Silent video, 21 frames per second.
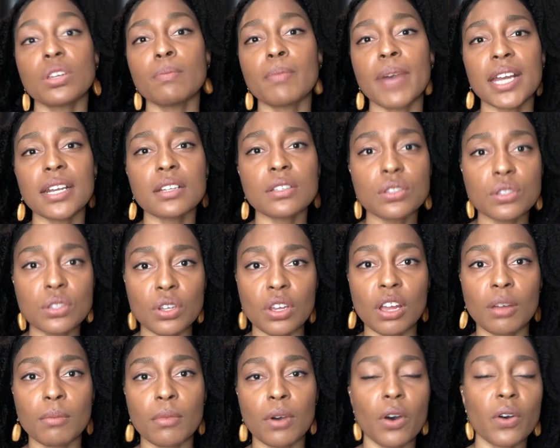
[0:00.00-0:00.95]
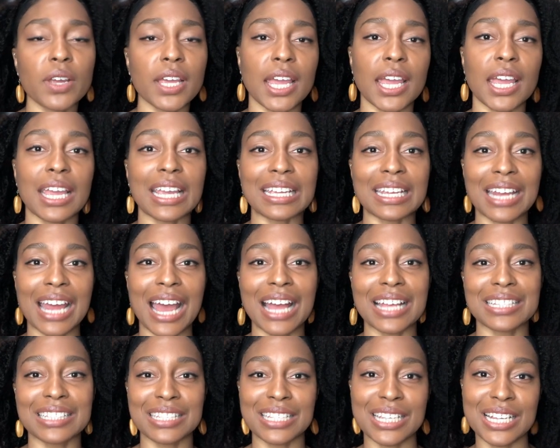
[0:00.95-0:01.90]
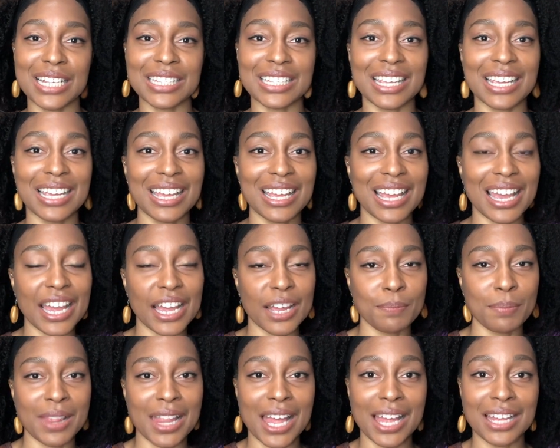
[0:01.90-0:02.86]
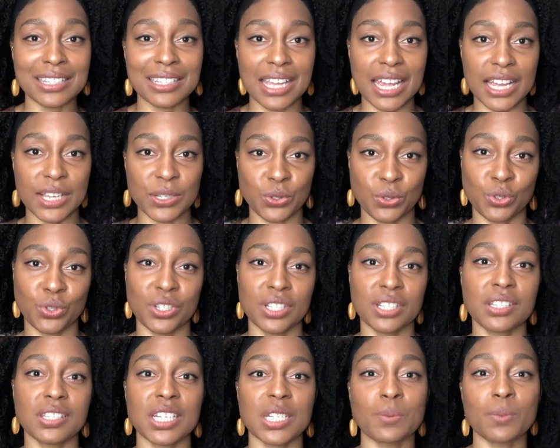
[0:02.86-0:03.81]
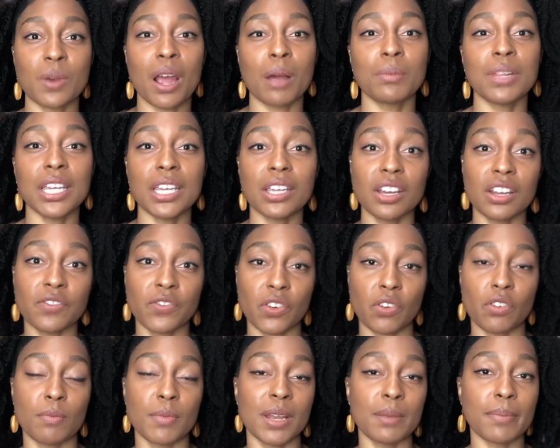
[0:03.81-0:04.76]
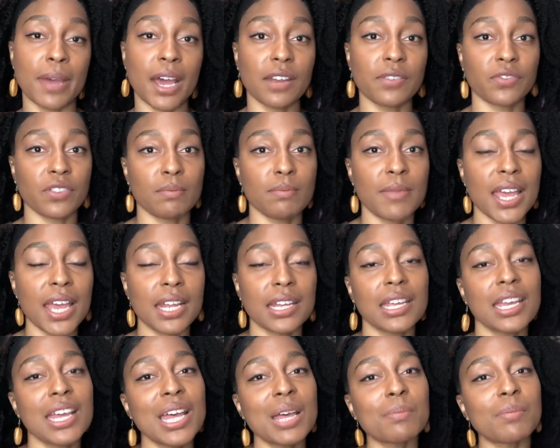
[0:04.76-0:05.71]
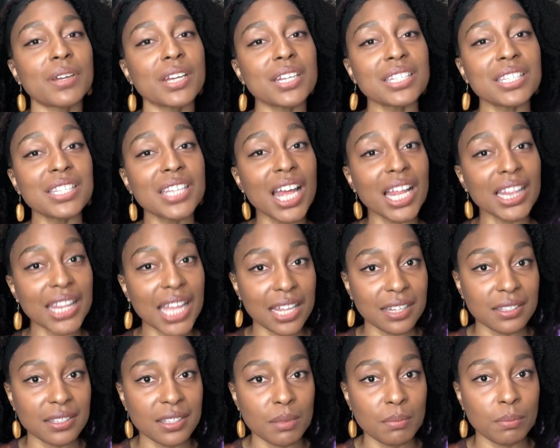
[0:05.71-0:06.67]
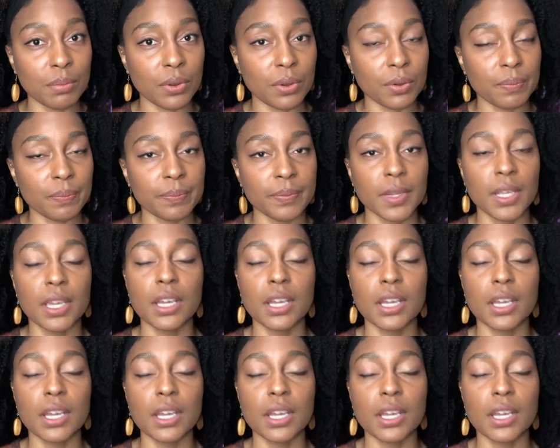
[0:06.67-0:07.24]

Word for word: So you might assume, okay, it has these plant estrogens, it's probably good for women, bad for men, but it's not that simple.